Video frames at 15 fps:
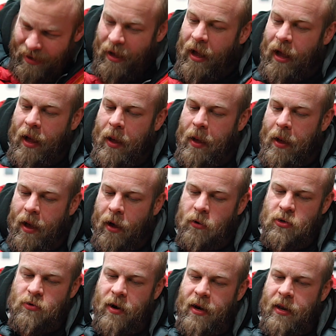uh,
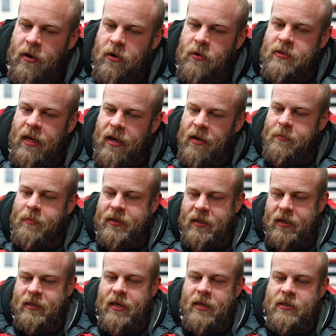Australian New Zealand
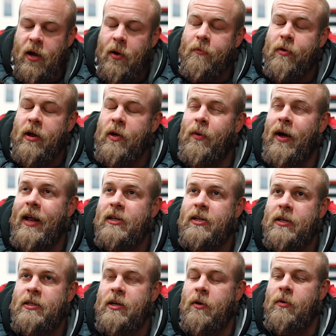business is going really well
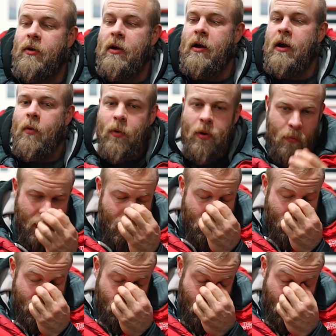actually. So we work
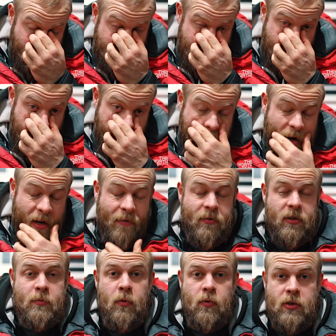with what was a, a relatively
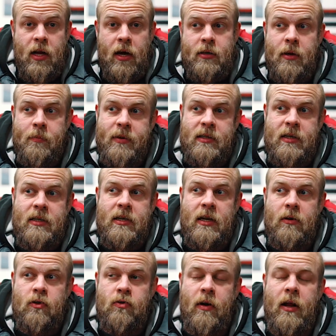small startup business in
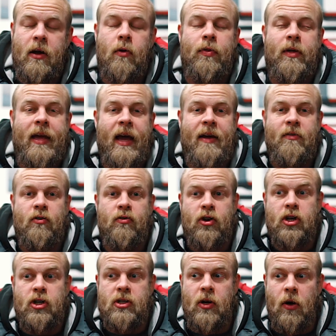Australia called the Cave
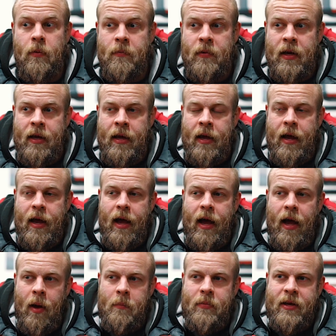Nutrition Store.
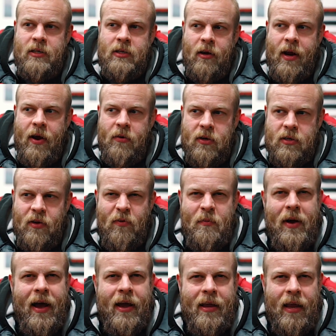Um, they started carrying our stuff
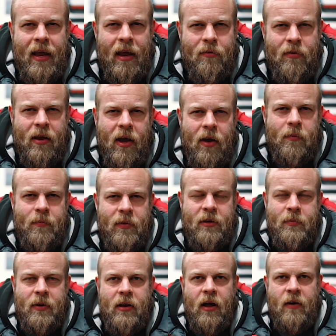about a year ago. It's
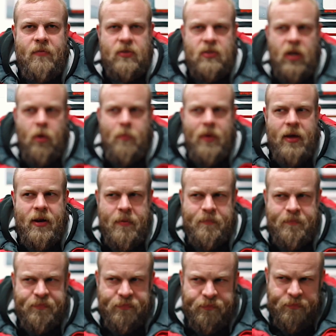been kind of a slow burner,
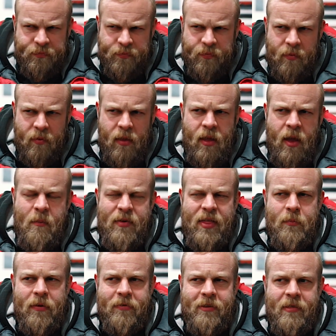but
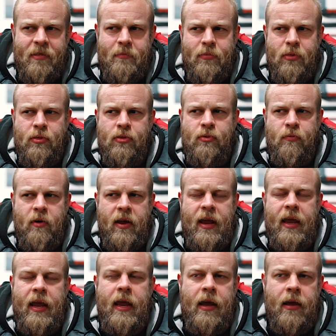then we've sent them
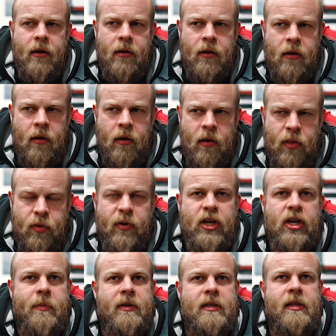three three
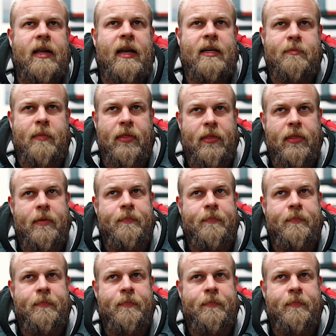shipments in the last month,